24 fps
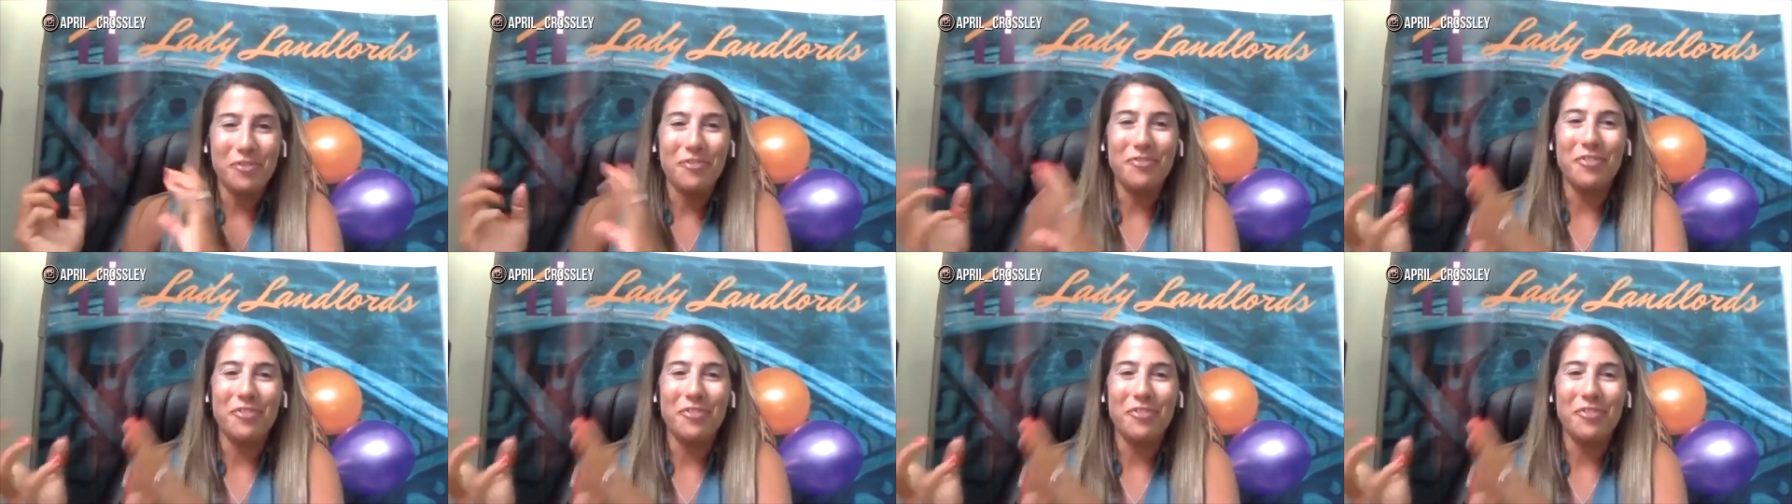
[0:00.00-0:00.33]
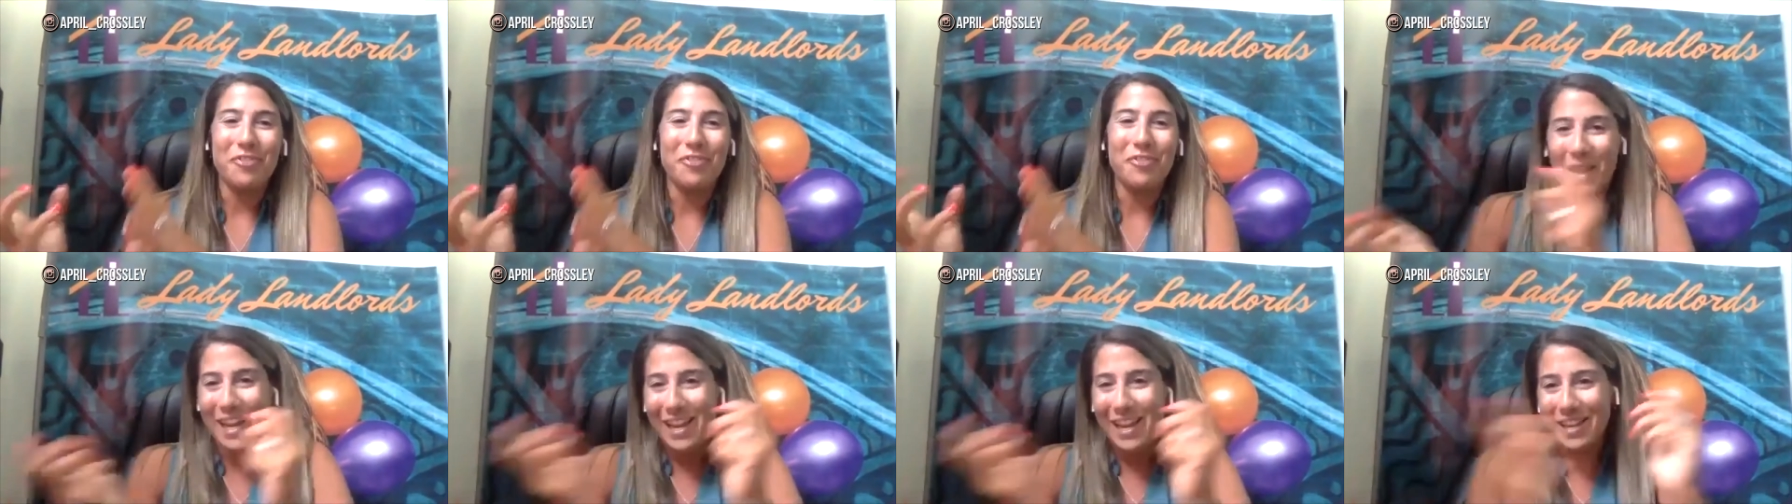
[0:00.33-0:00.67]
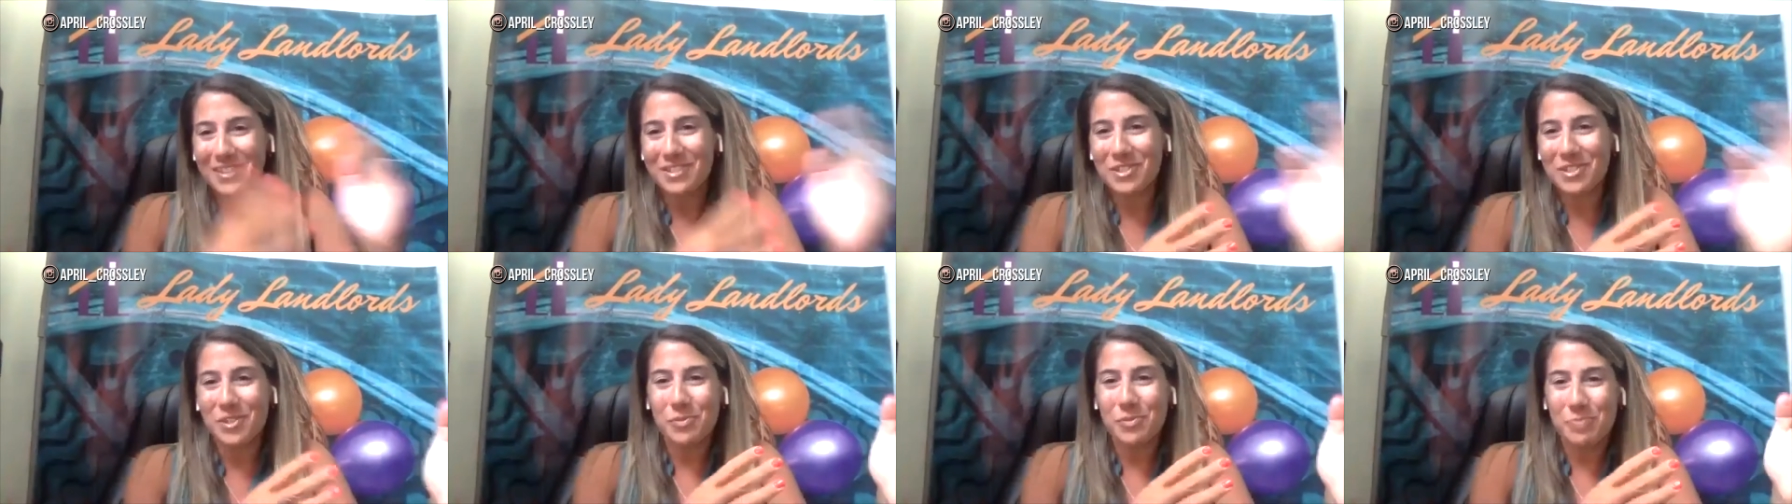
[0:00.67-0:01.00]
from Spain
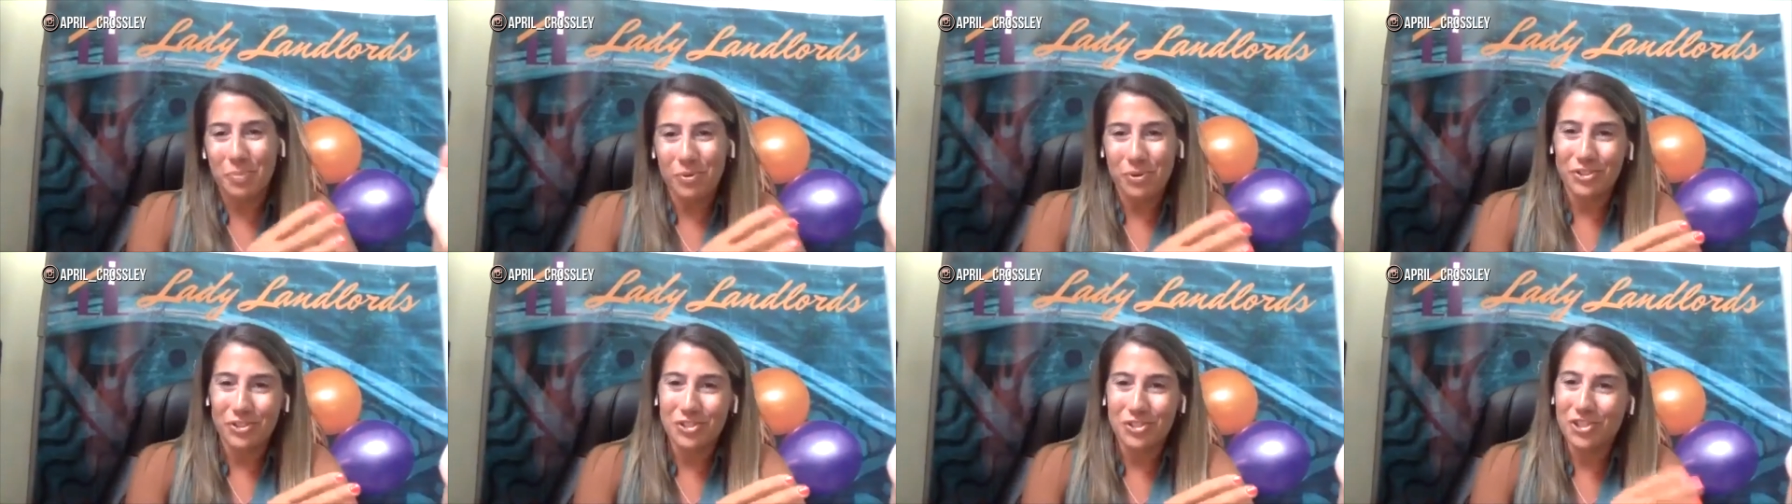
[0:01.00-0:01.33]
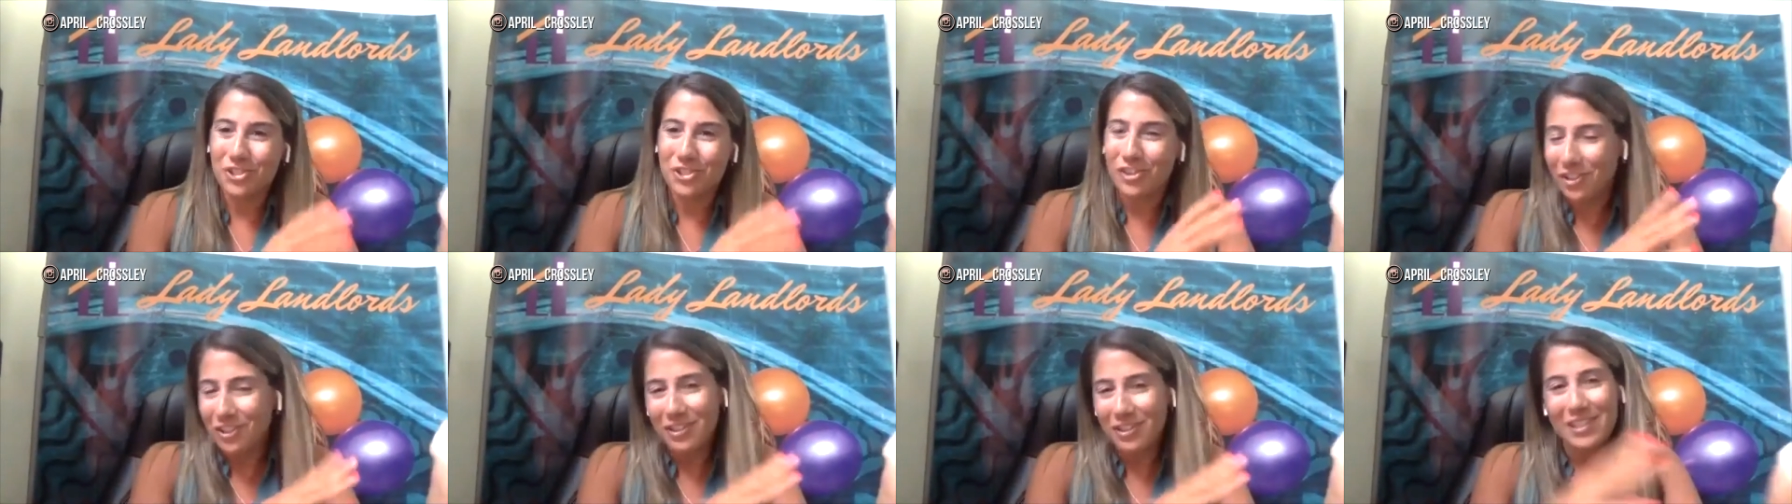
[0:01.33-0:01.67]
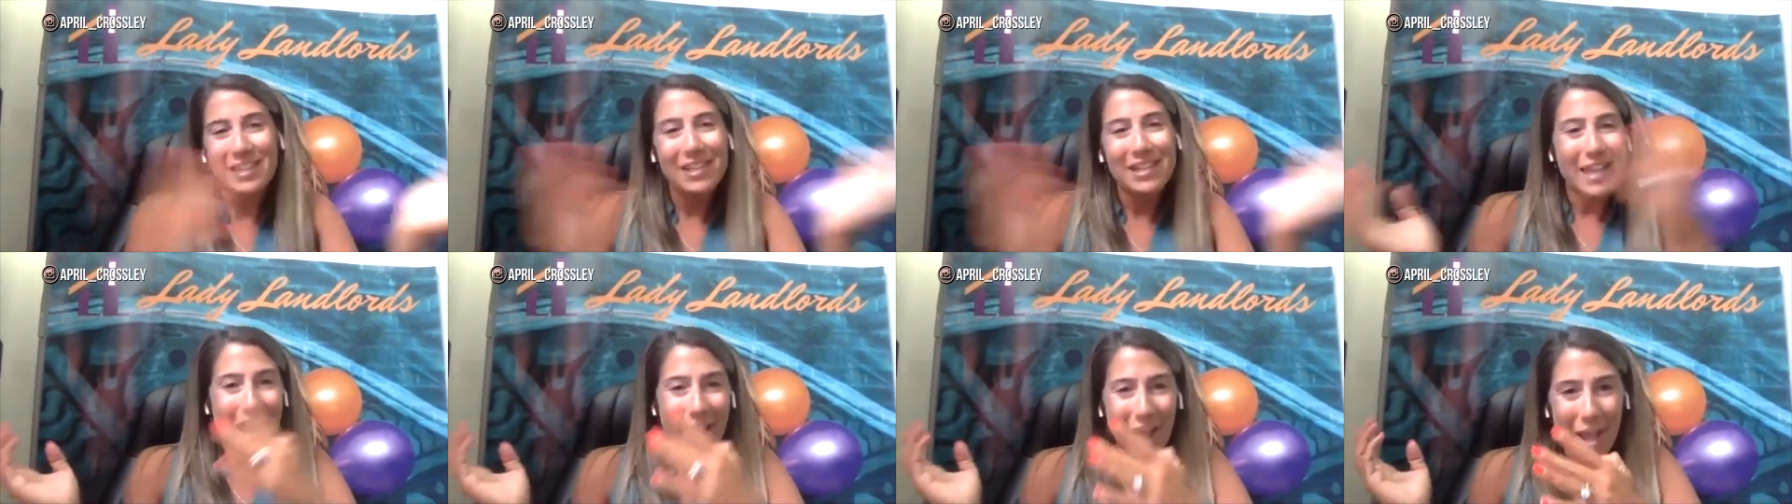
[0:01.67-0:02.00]
to Portugal
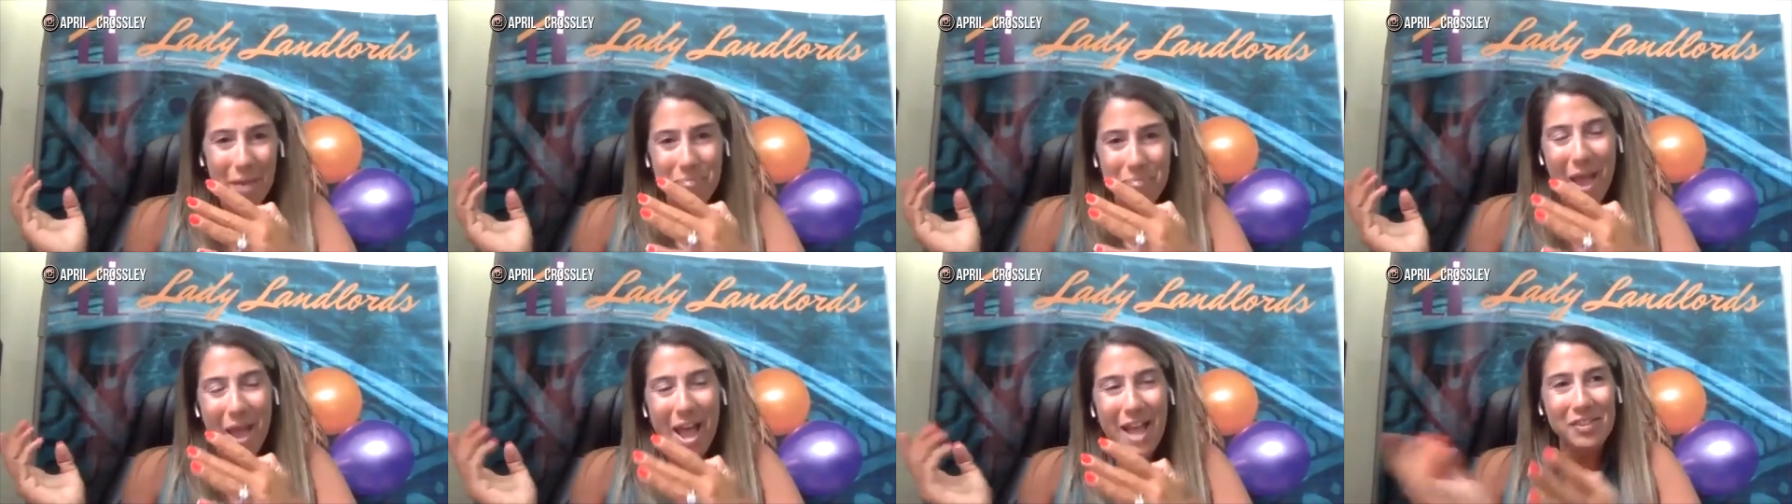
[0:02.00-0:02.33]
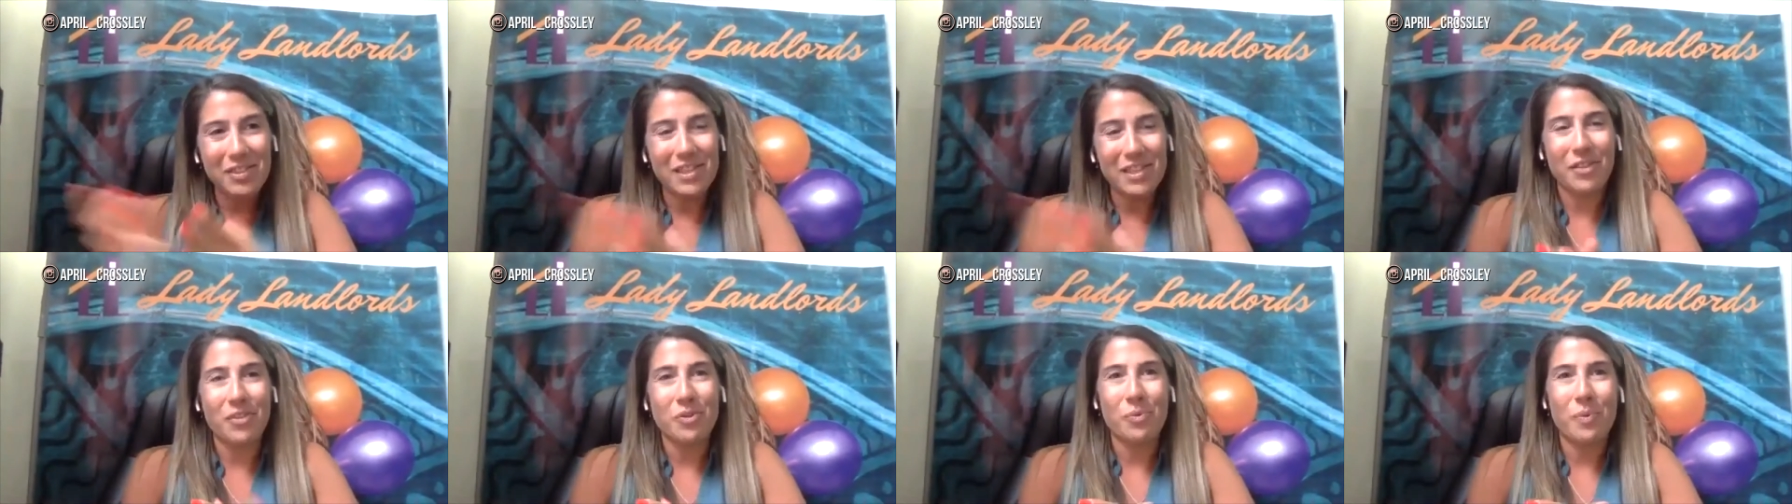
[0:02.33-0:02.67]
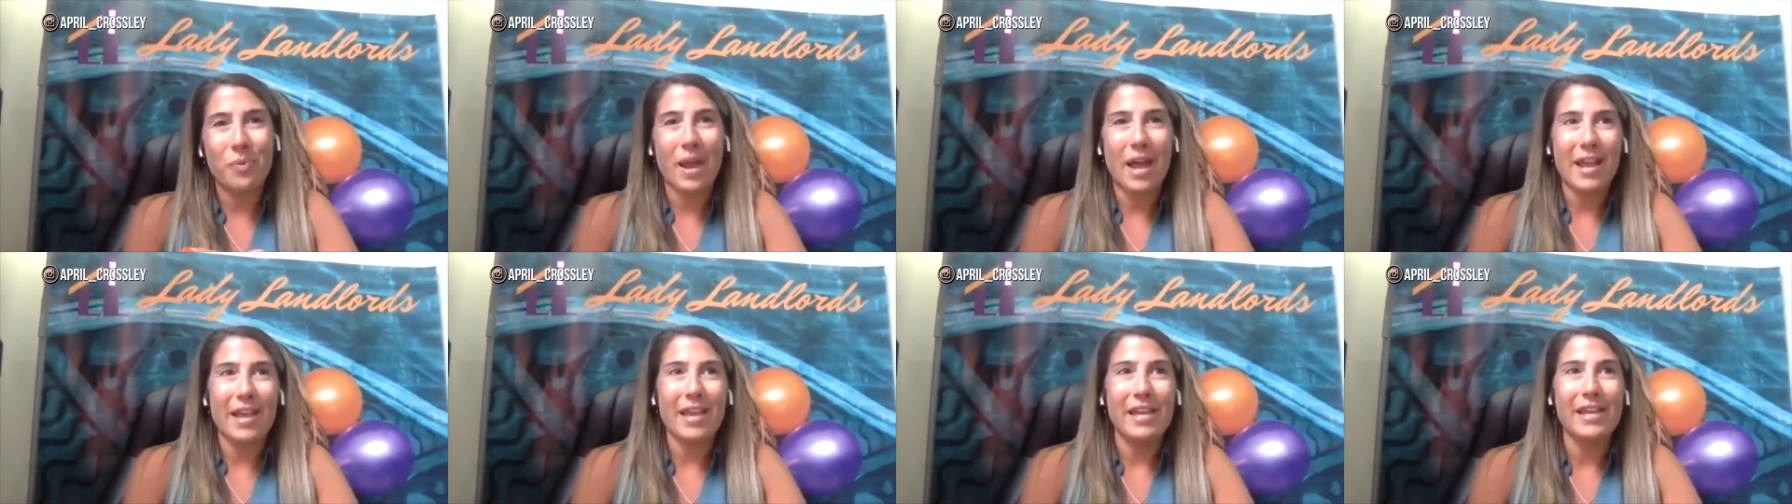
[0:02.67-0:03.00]
and back the oh. other
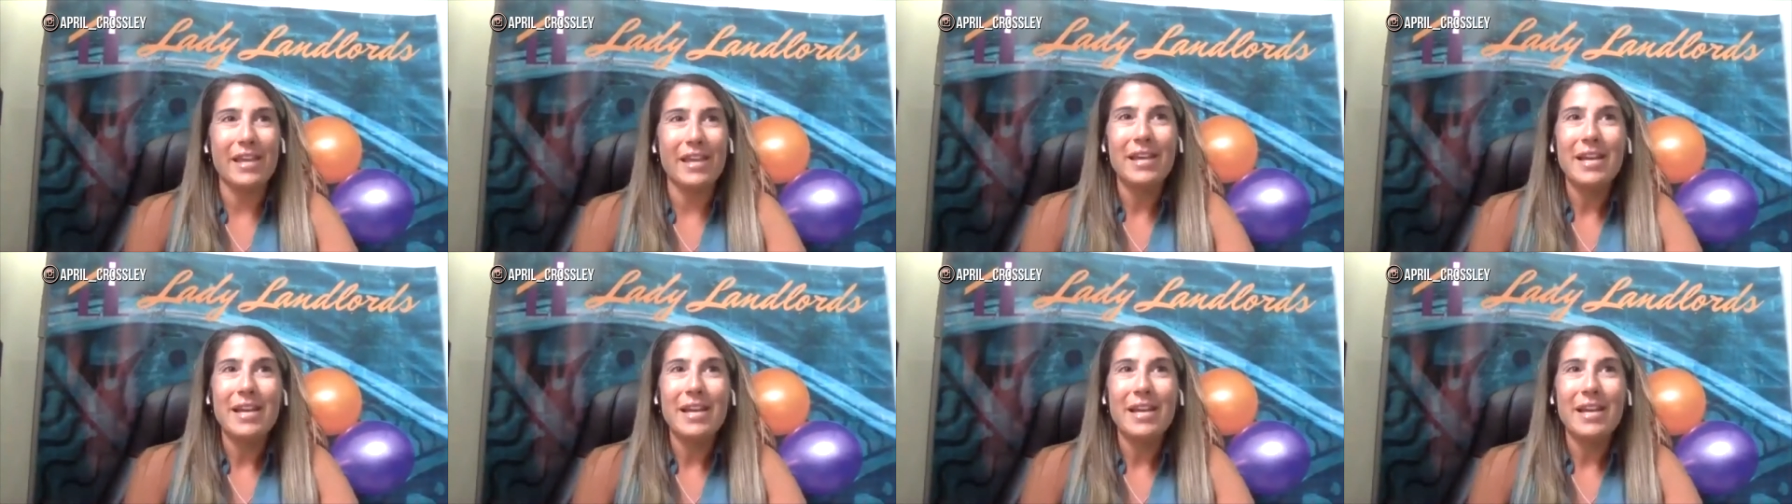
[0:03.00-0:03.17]
way.